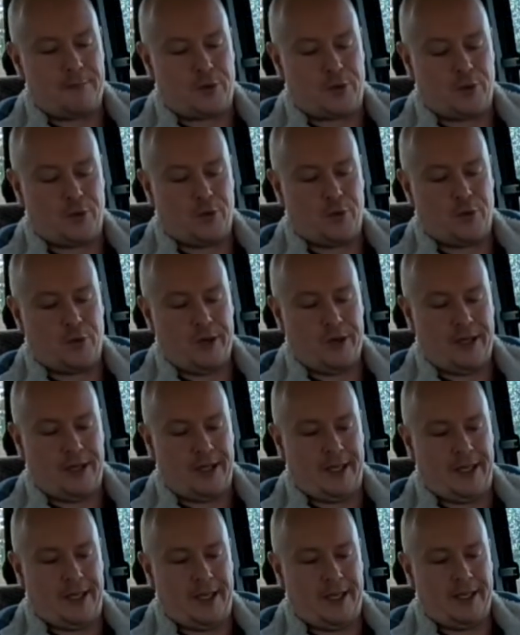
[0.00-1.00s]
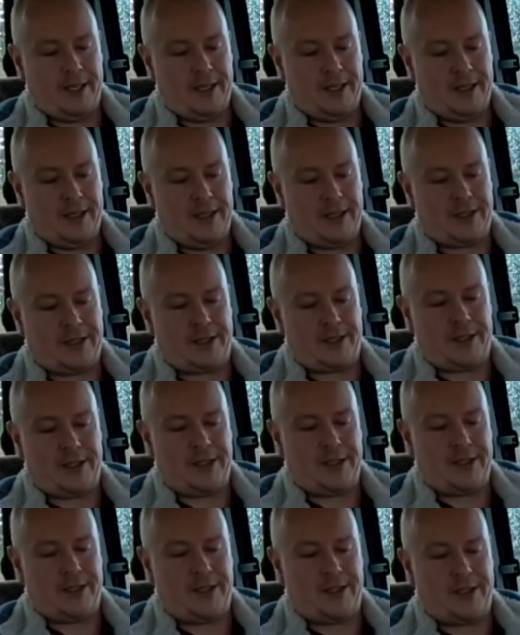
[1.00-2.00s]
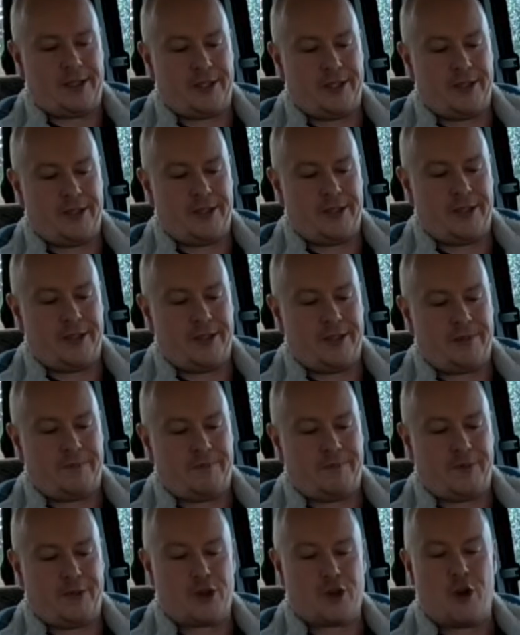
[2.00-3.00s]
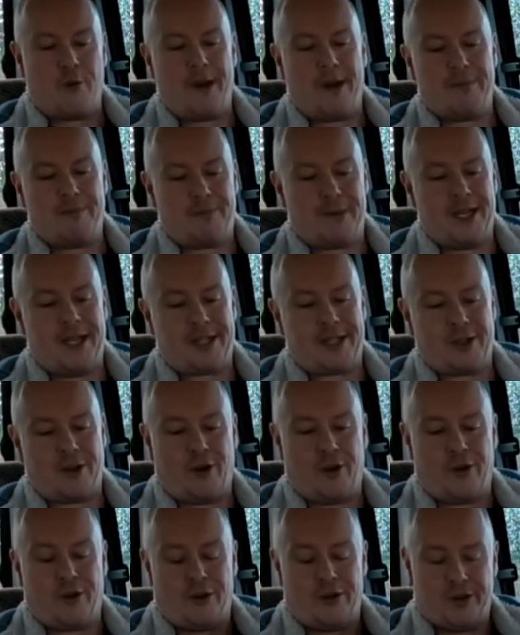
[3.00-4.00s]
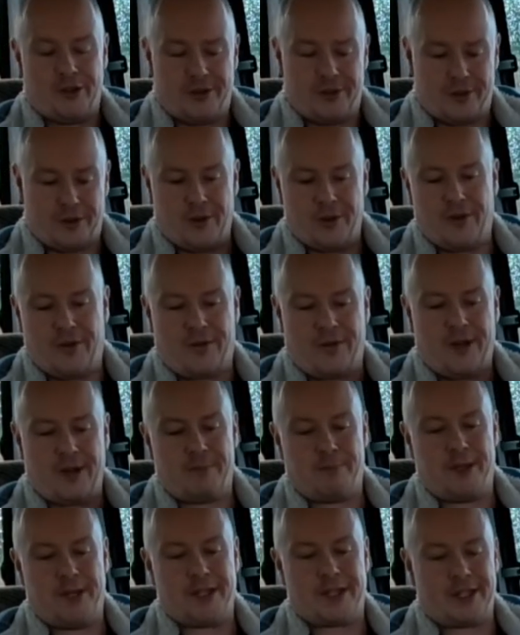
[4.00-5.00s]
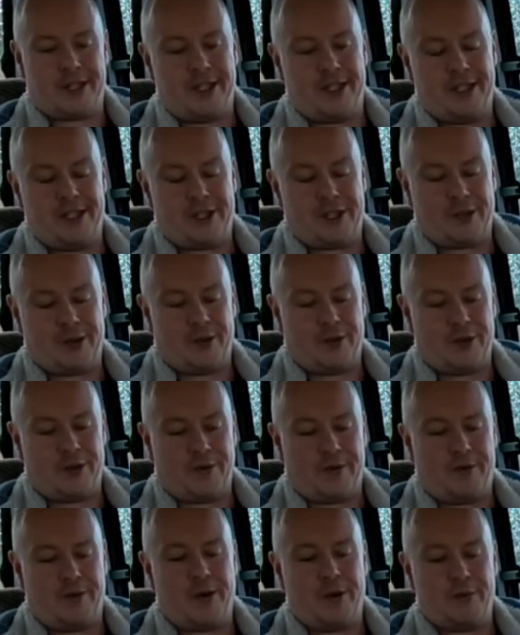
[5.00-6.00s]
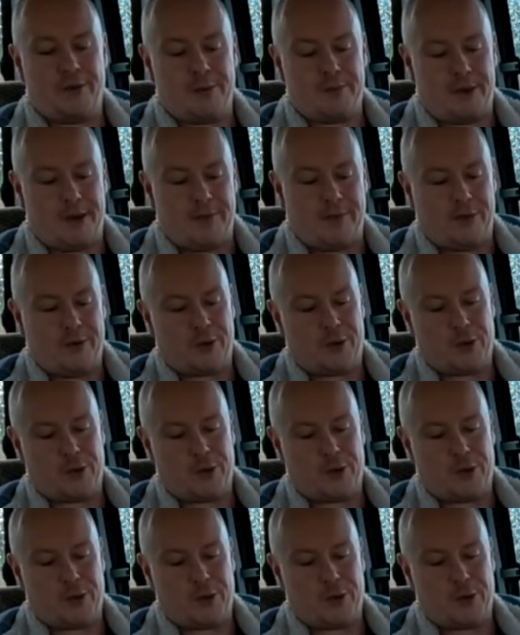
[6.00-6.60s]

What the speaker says: So it's the comment or the thread basically started off rounded bevel.